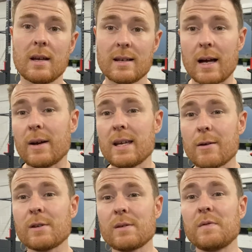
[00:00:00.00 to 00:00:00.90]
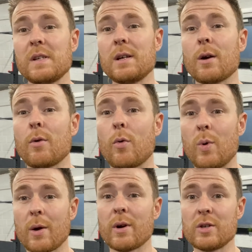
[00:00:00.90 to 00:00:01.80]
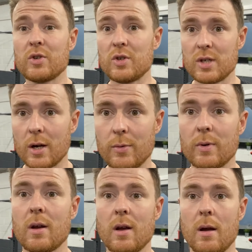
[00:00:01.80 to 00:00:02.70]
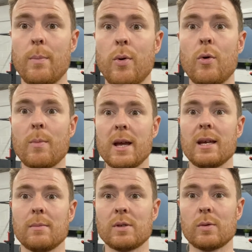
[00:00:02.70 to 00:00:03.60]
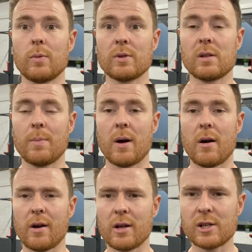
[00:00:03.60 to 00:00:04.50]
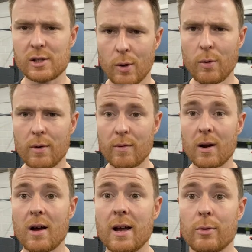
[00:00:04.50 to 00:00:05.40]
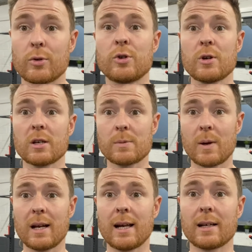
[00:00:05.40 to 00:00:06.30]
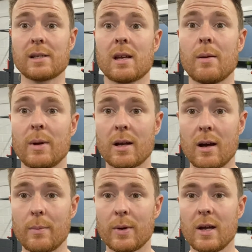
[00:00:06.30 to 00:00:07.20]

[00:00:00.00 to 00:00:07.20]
Now, here is a video where I don't pull my hips towards the bar and I solely rely on just my legs coming up.